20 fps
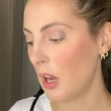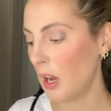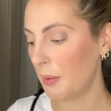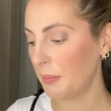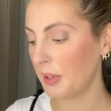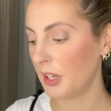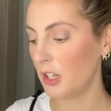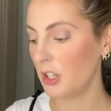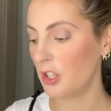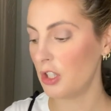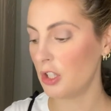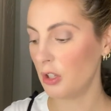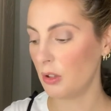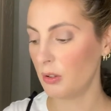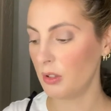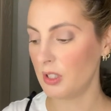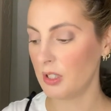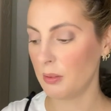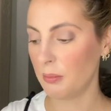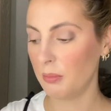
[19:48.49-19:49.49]
I'm gonna do
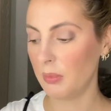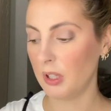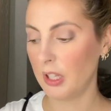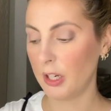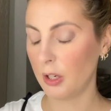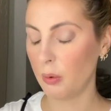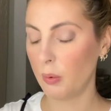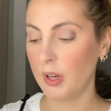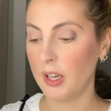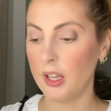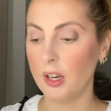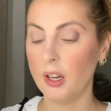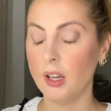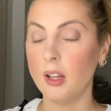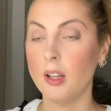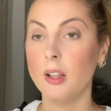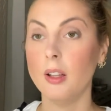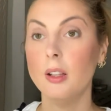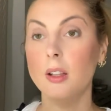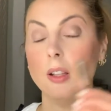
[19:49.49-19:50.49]
some liquid
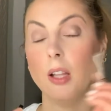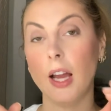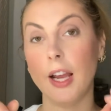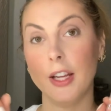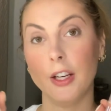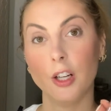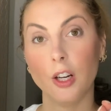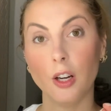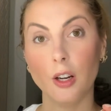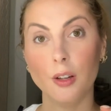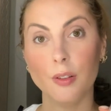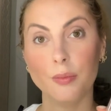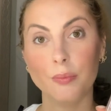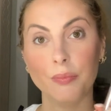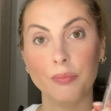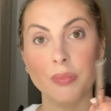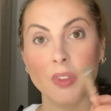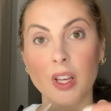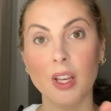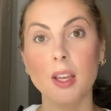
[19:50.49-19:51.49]
liner.
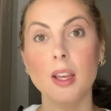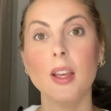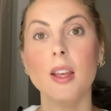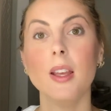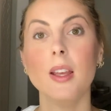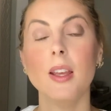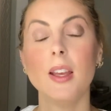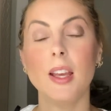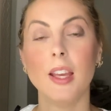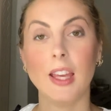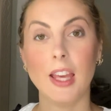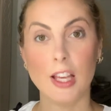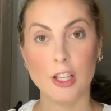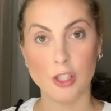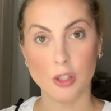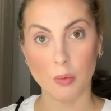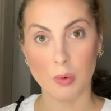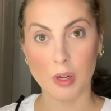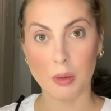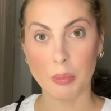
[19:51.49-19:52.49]
In case
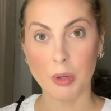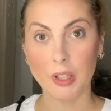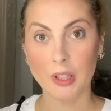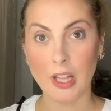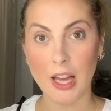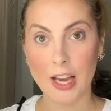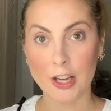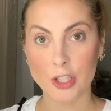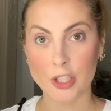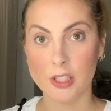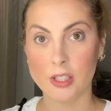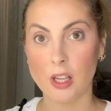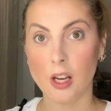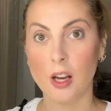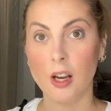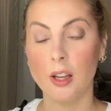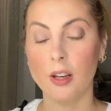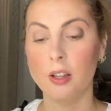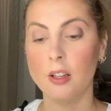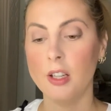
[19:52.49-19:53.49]
you wanna put lashes
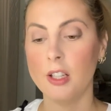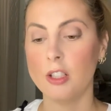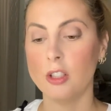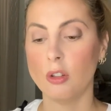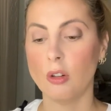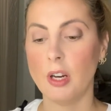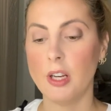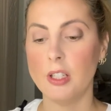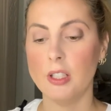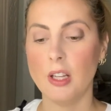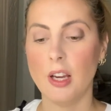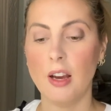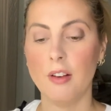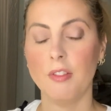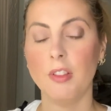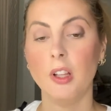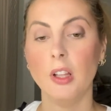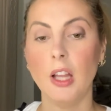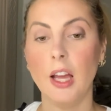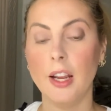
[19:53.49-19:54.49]
on, it's great to have
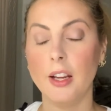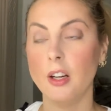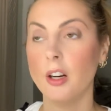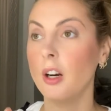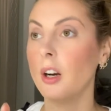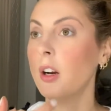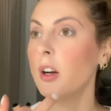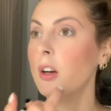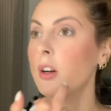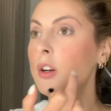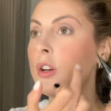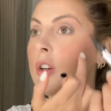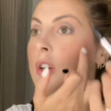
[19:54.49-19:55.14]
the liner.